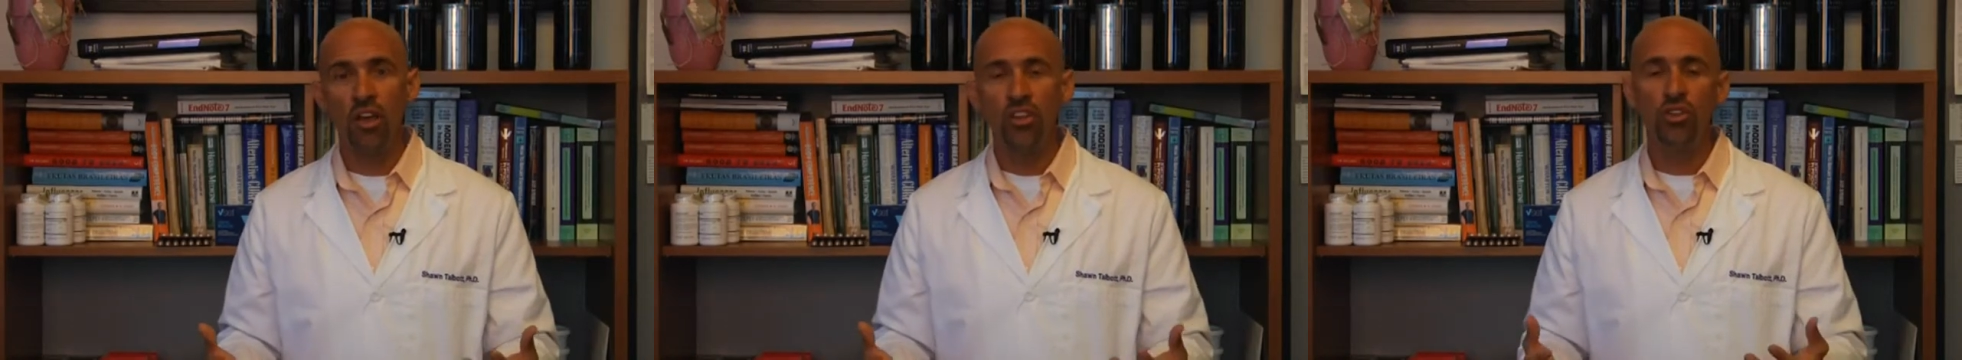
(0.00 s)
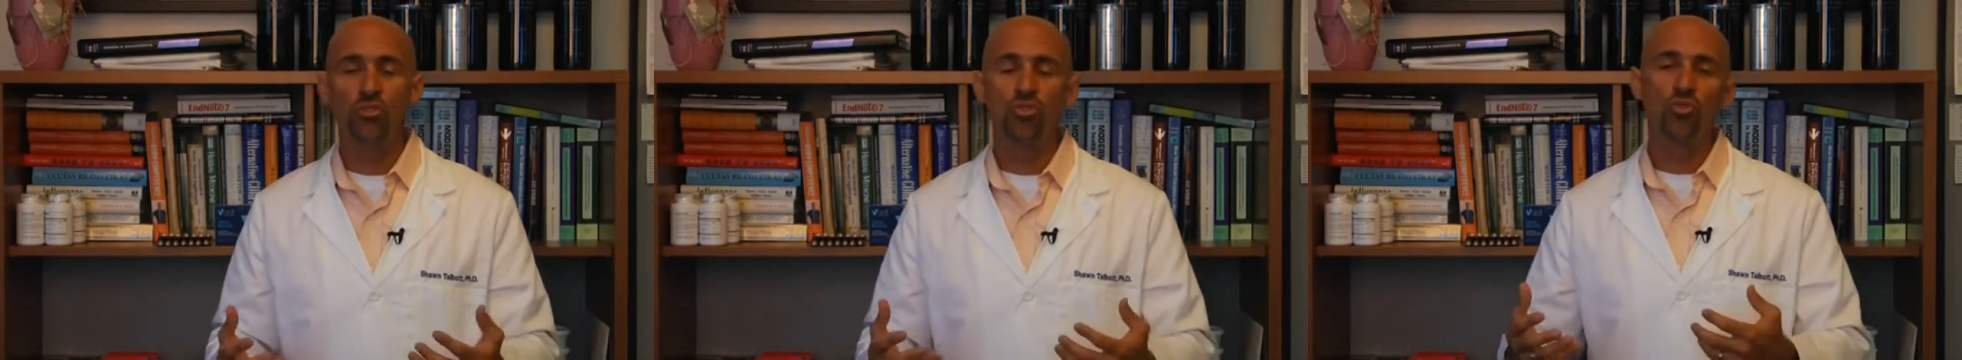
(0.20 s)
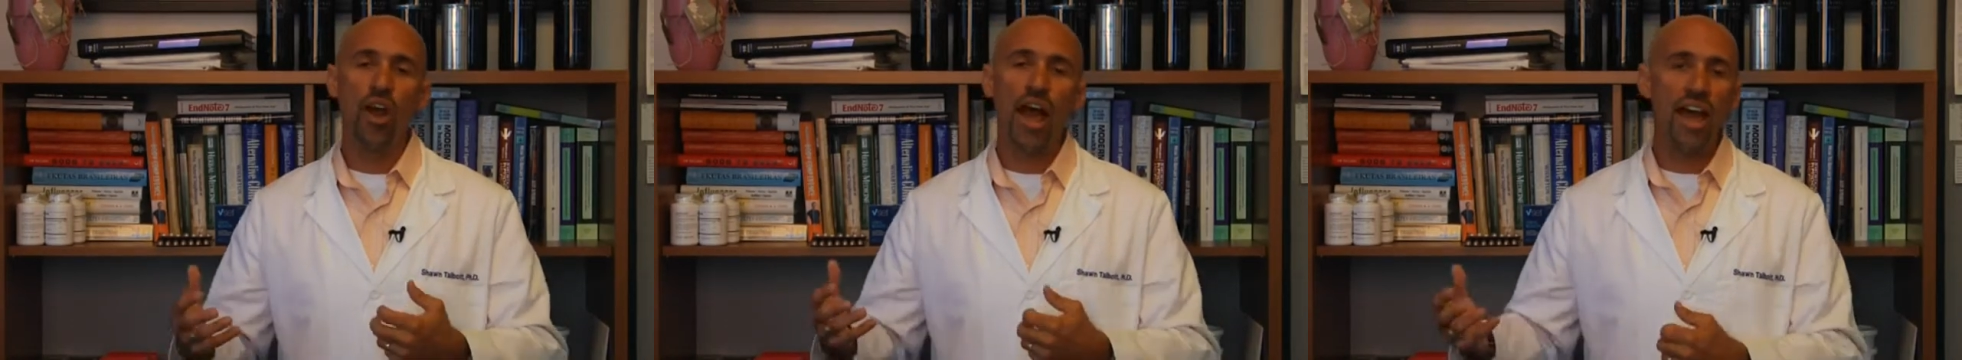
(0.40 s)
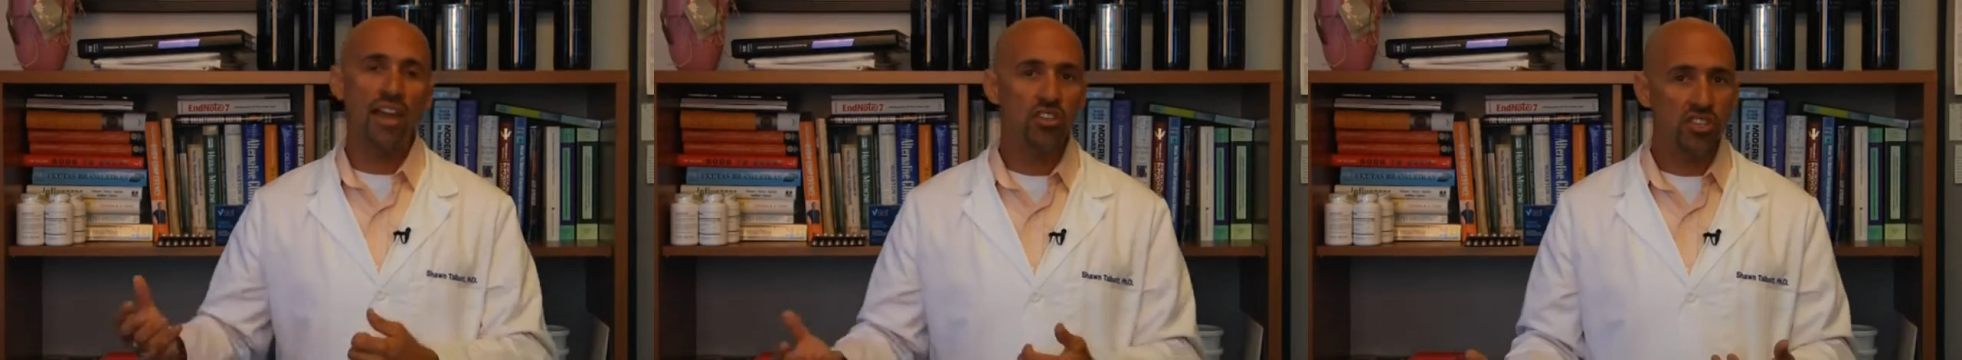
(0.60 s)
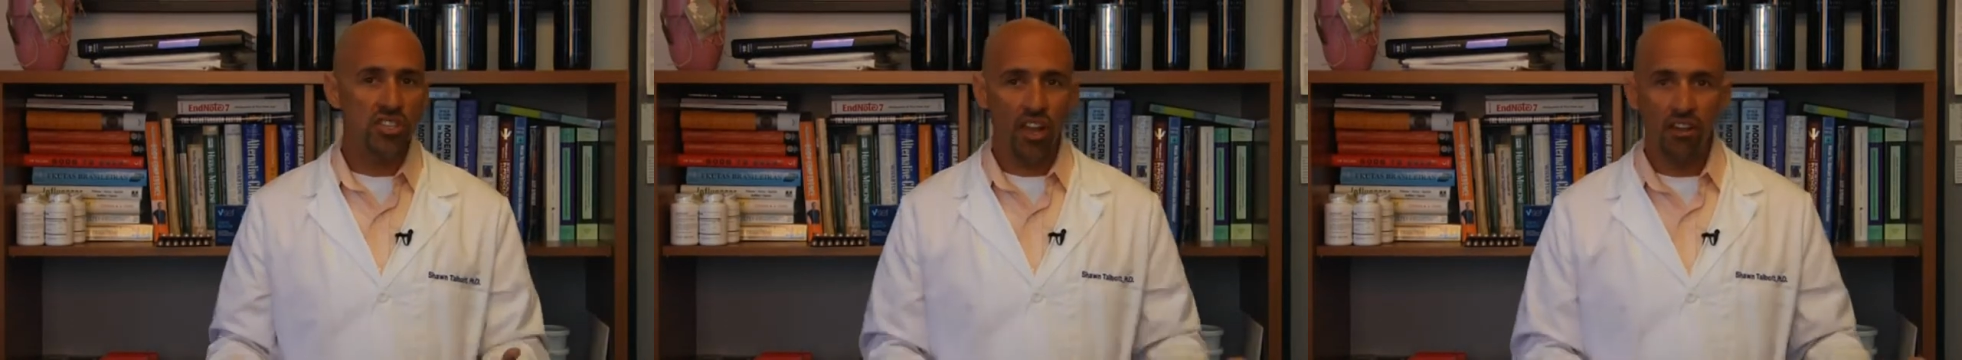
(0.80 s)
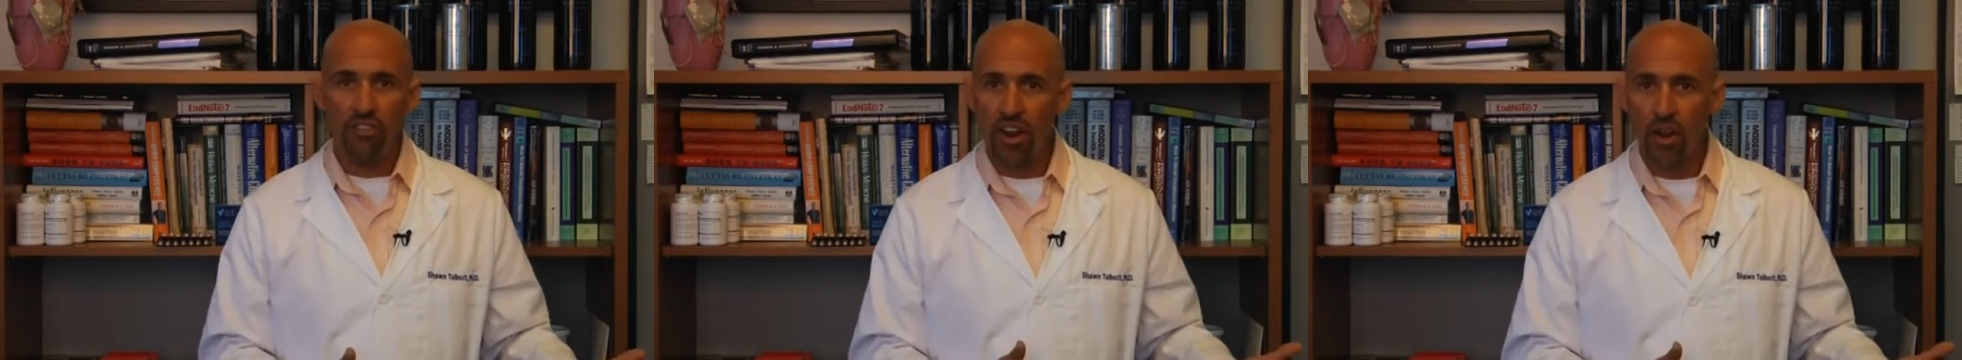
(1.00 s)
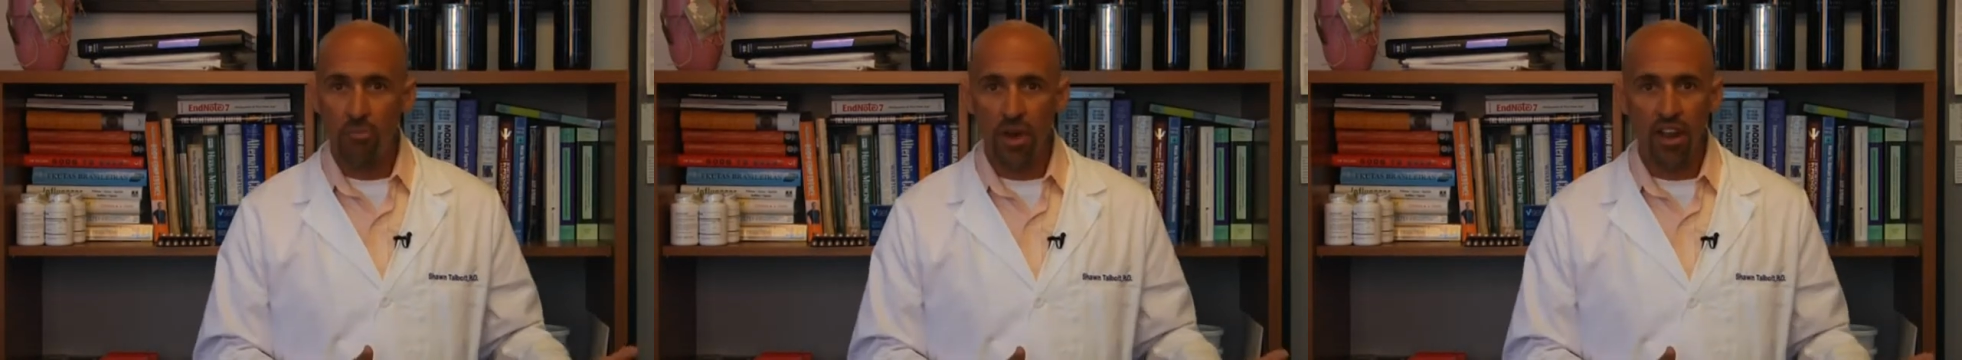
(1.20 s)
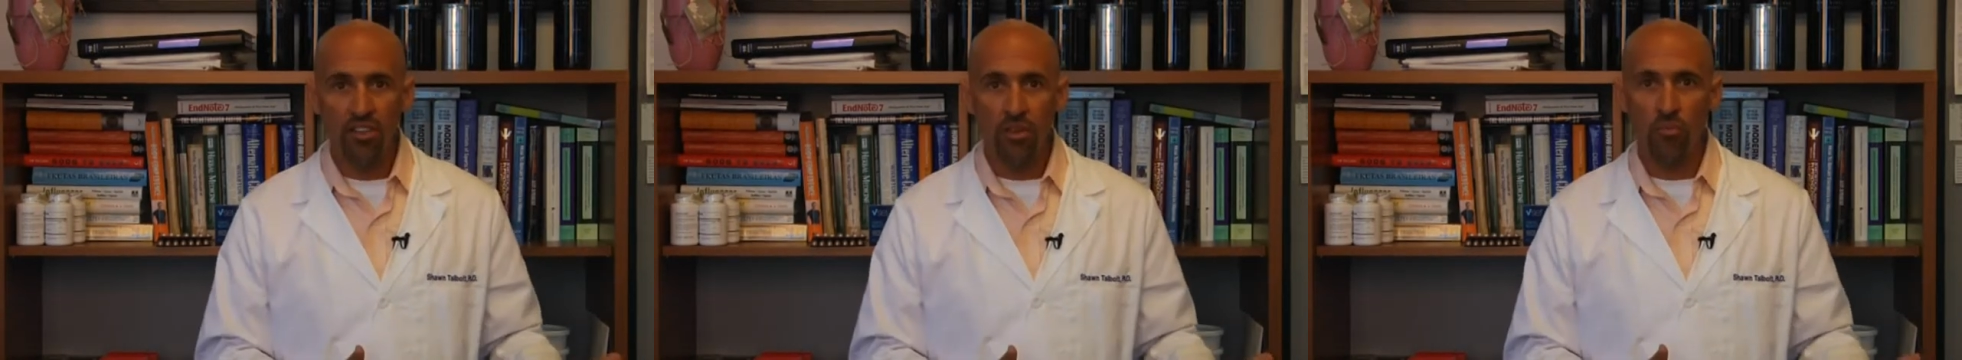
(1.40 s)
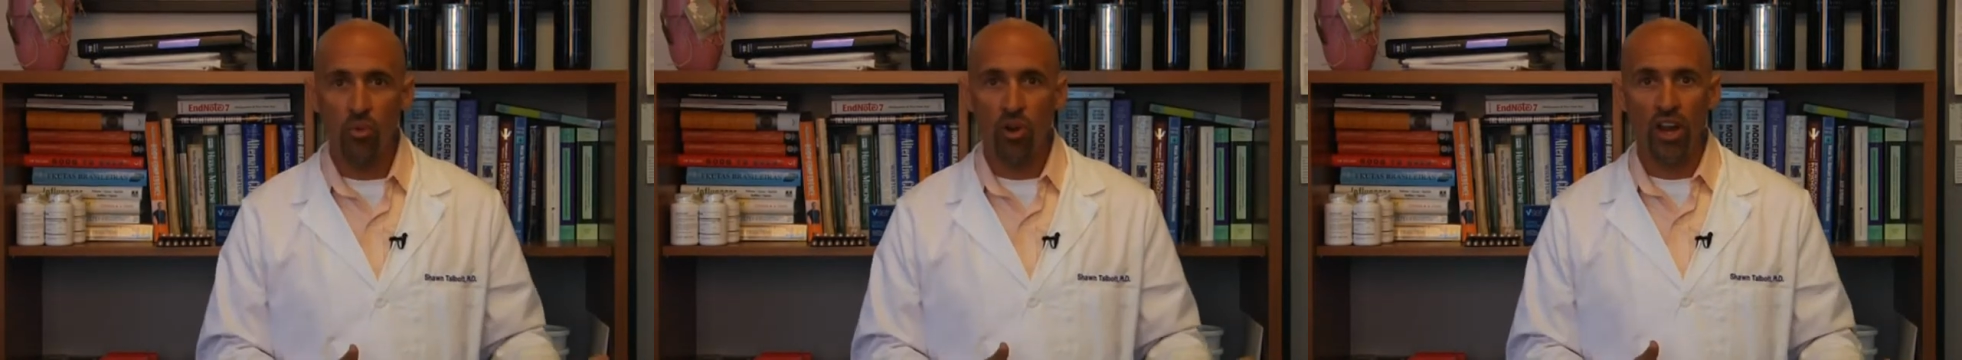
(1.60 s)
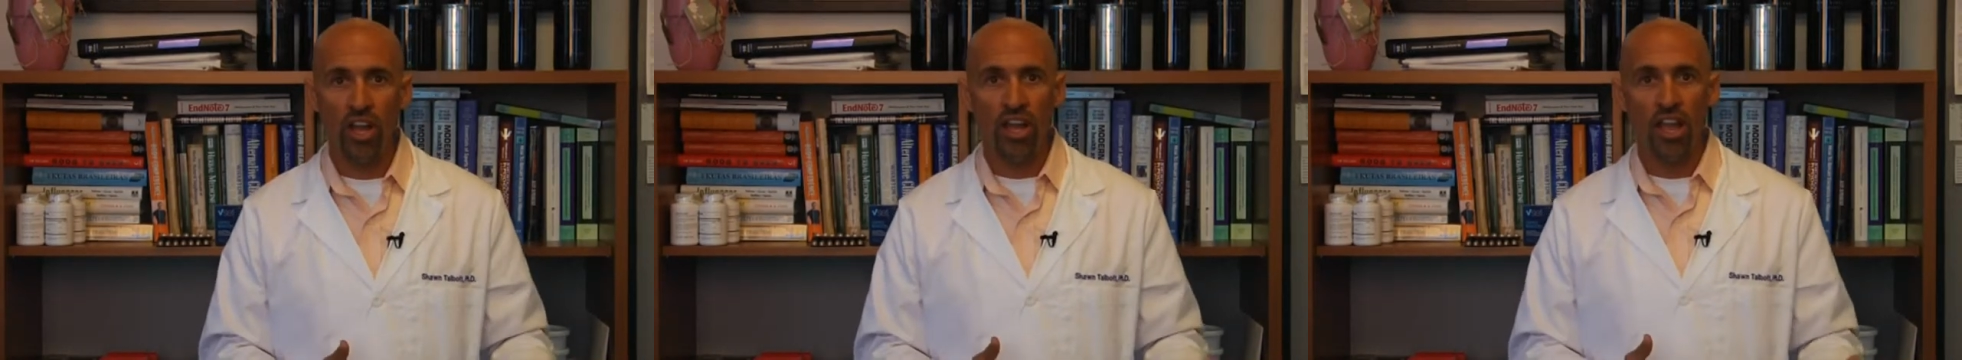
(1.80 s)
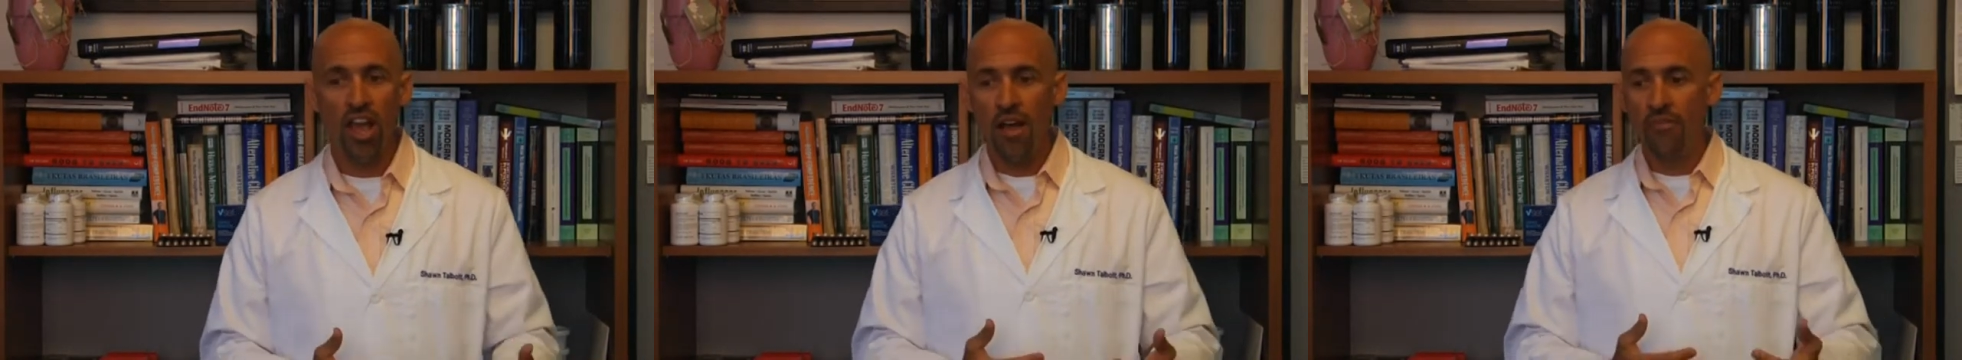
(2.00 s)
You drag yourself out of bed in the morning,